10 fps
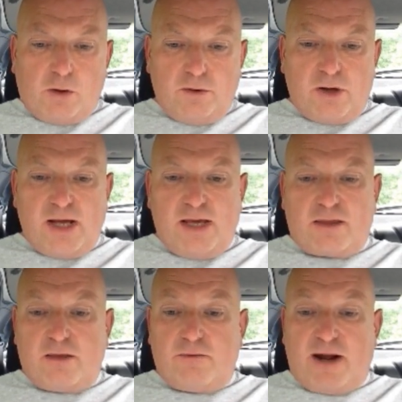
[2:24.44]

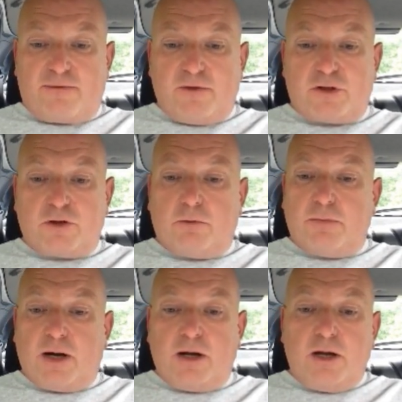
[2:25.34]
Underneath the reference
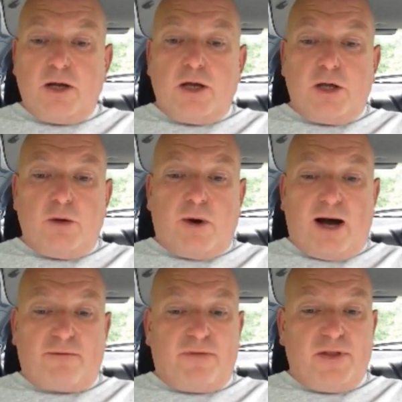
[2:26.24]
number, you
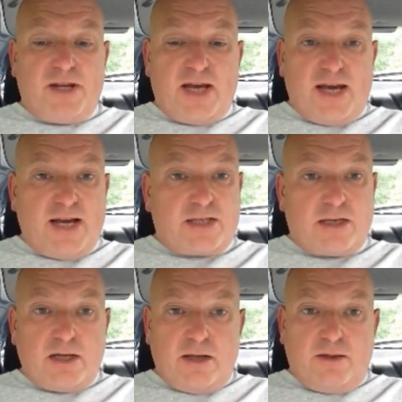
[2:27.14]
have the
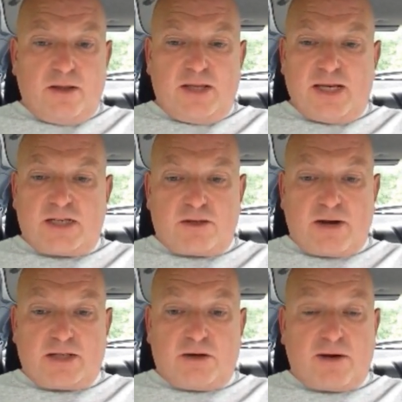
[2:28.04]
date that this
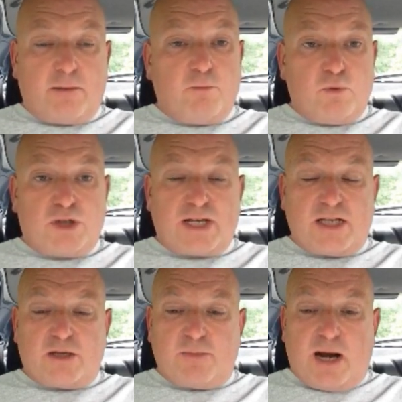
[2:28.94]
threatogram was
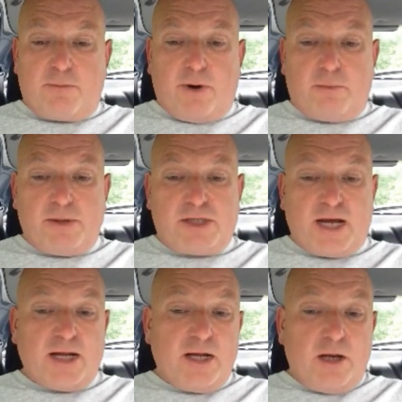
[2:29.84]
sent to my
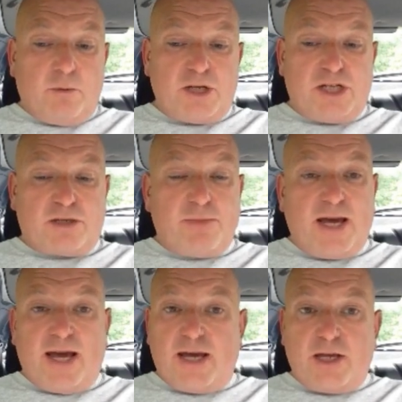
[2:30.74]
property, which is
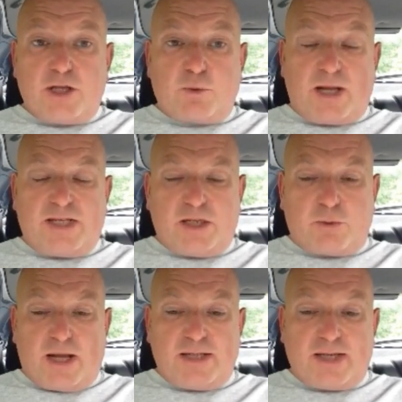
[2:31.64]
May
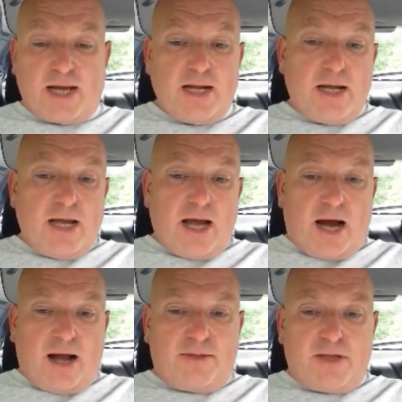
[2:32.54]
2020.
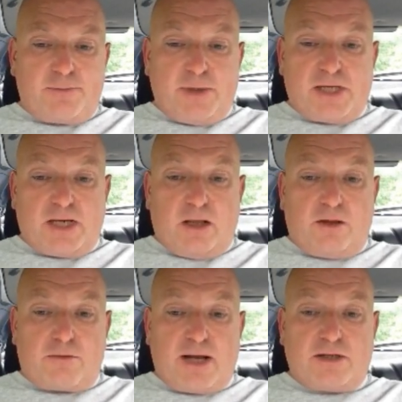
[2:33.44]
And this
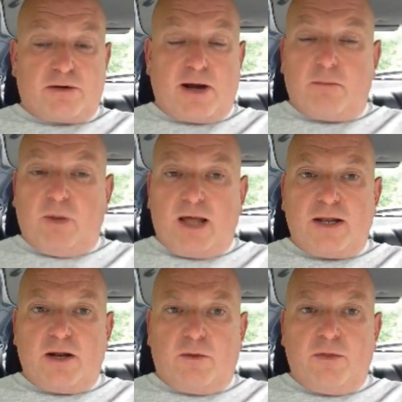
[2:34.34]
particular threatogram
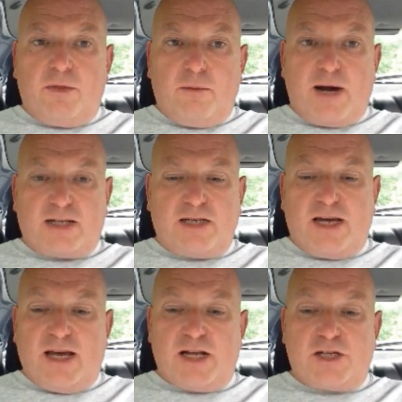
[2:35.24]
landed on the mat
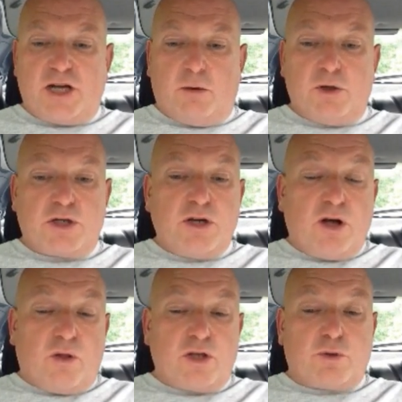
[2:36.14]
at H Towers
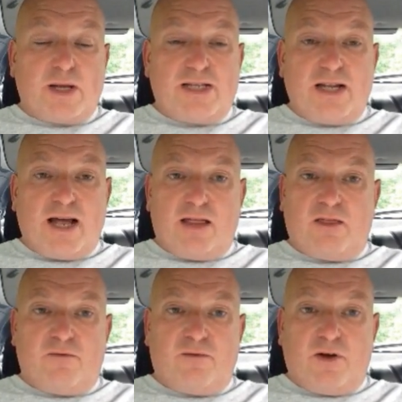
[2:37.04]
on the
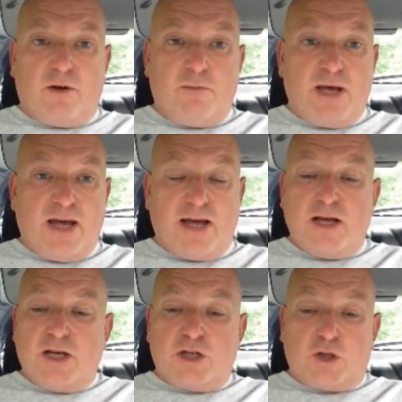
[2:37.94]
29th of May.
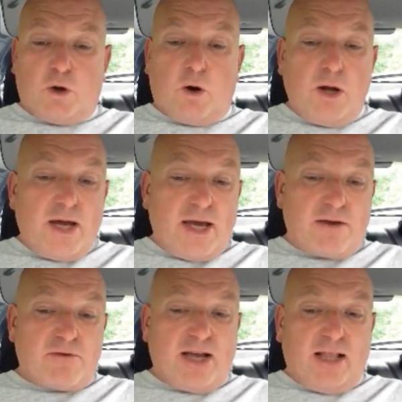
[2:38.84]
So
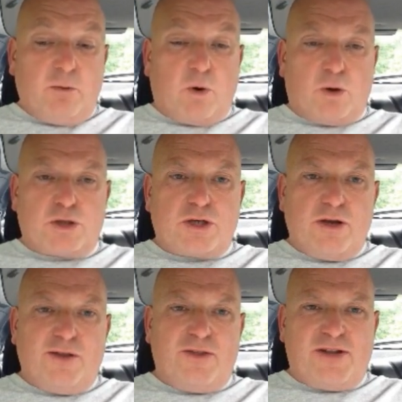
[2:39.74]
it really was
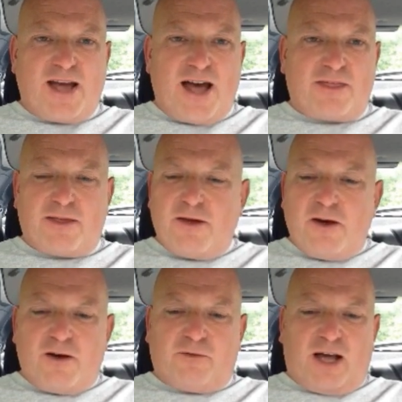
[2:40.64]
at the death
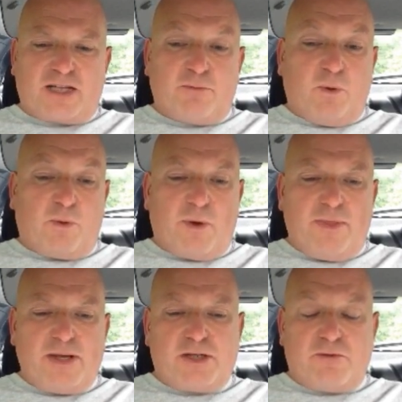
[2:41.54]
of last month
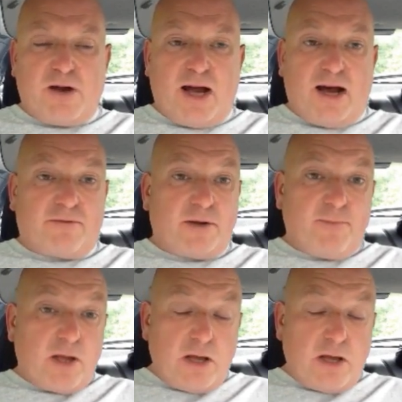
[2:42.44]
when this arrived.